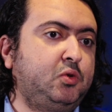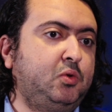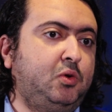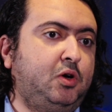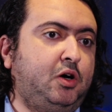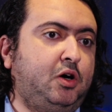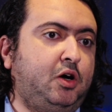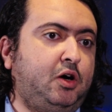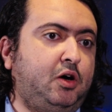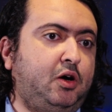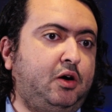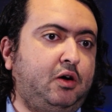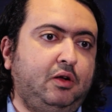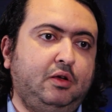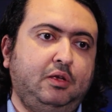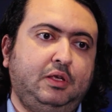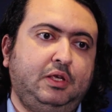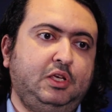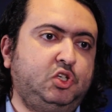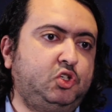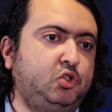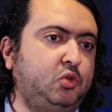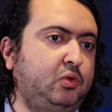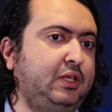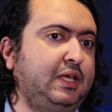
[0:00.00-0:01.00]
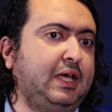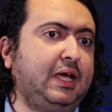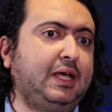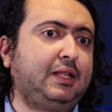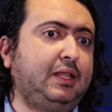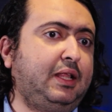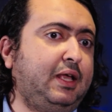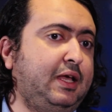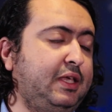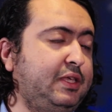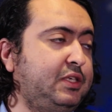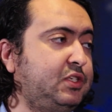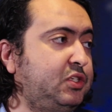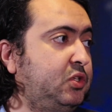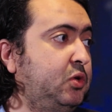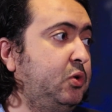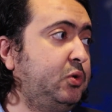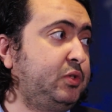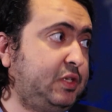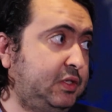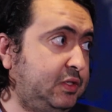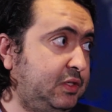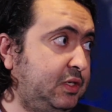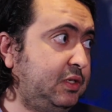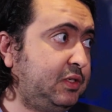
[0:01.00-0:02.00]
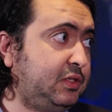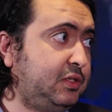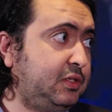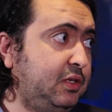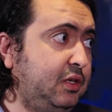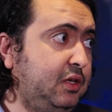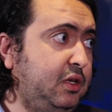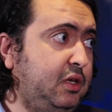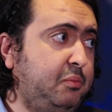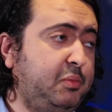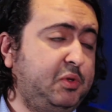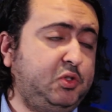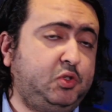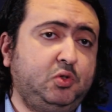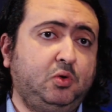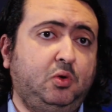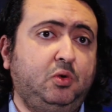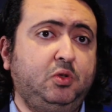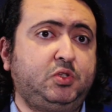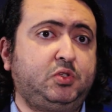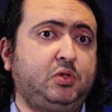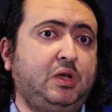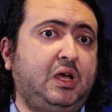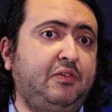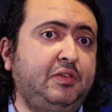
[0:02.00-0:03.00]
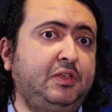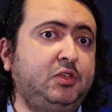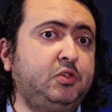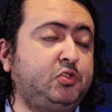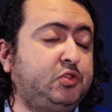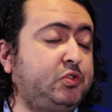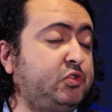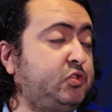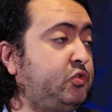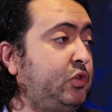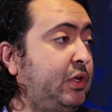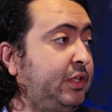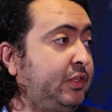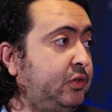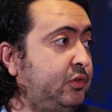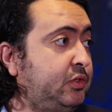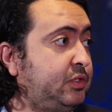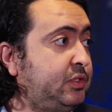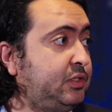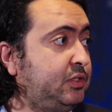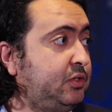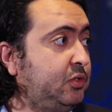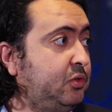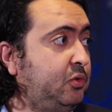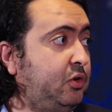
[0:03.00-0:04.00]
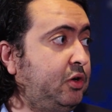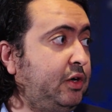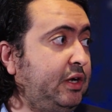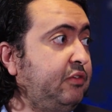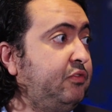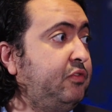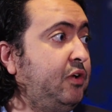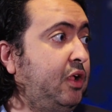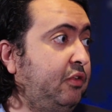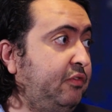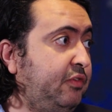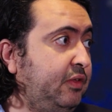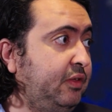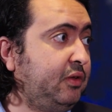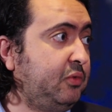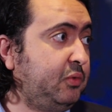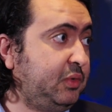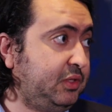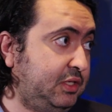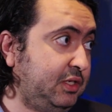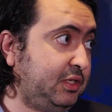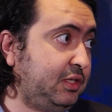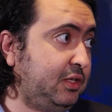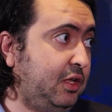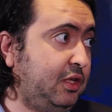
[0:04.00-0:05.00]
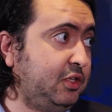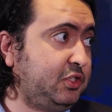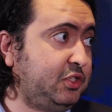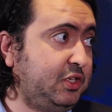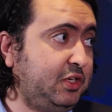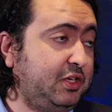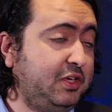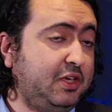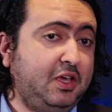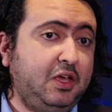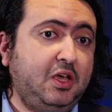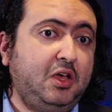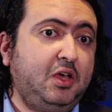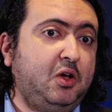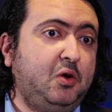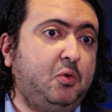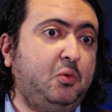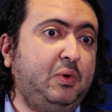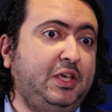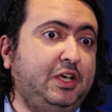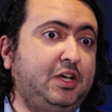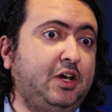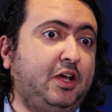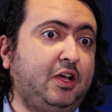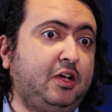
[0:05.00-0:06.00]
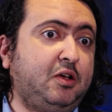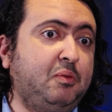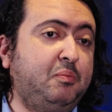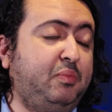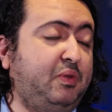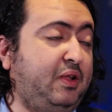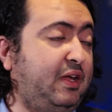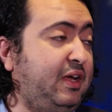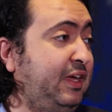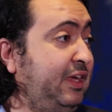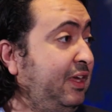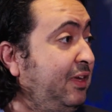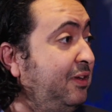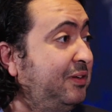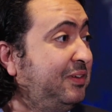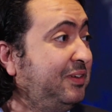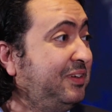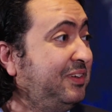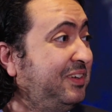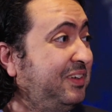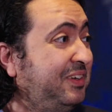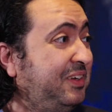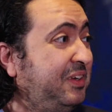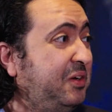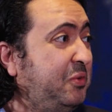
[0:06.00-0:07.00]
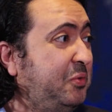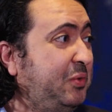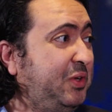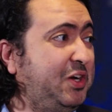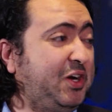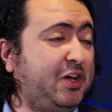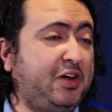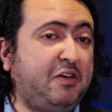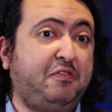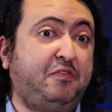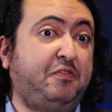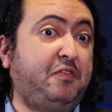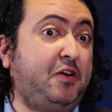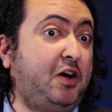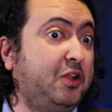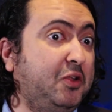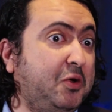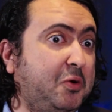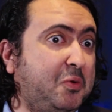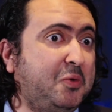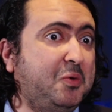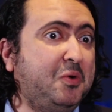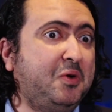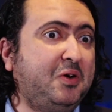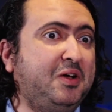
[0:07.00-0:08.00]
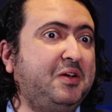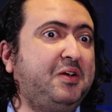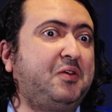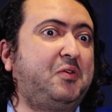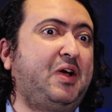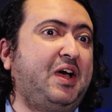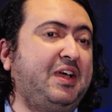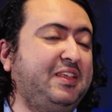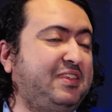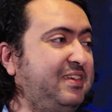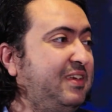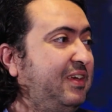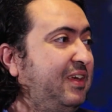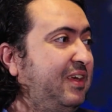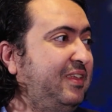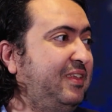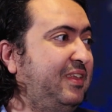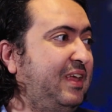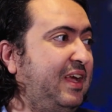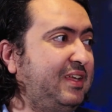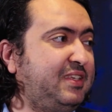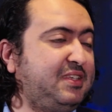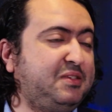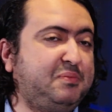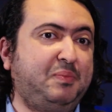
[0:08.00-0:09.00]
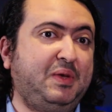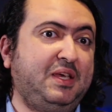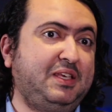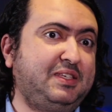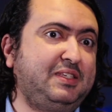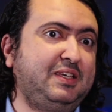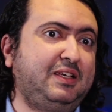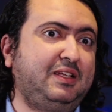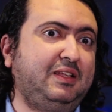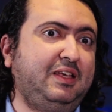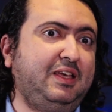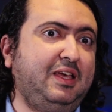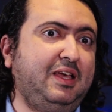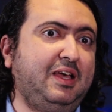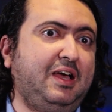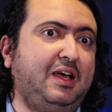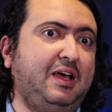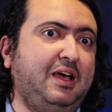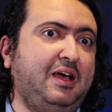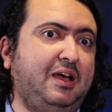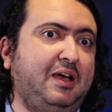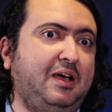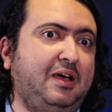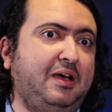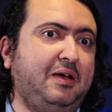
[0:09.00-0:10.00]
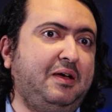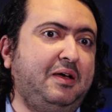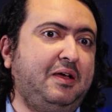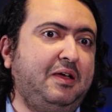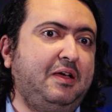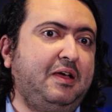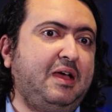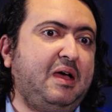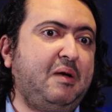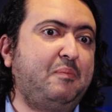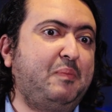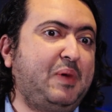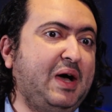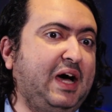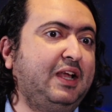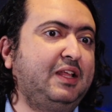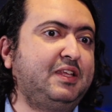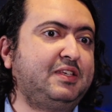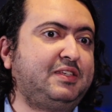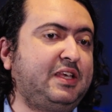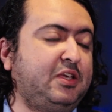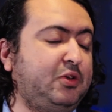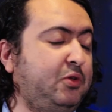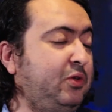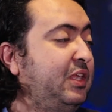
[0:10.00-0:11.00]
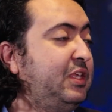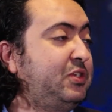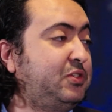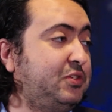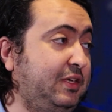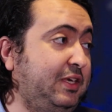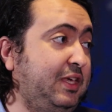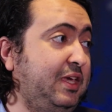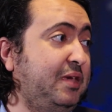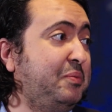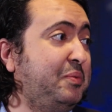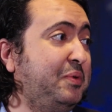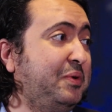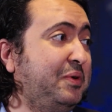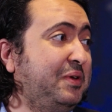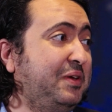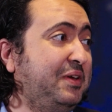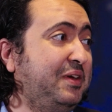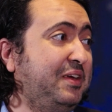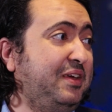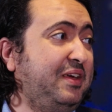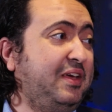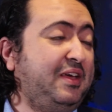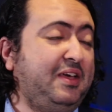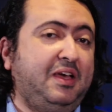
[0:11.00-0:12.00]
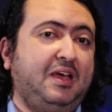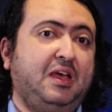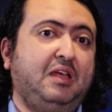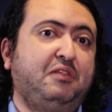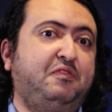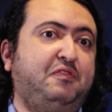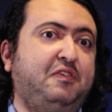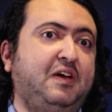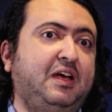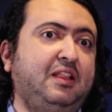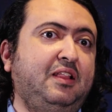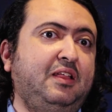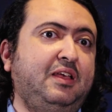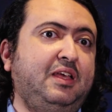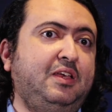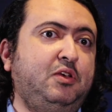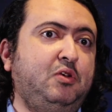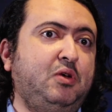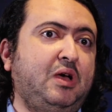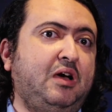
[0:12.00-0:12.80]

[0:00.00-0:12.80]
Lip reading: who are issuing guidelines, notices, but you also have industry standards who are evolving with technology. We gotta comply, we gotta follow, right? And that's basically a balance that you need to keep. And finally, you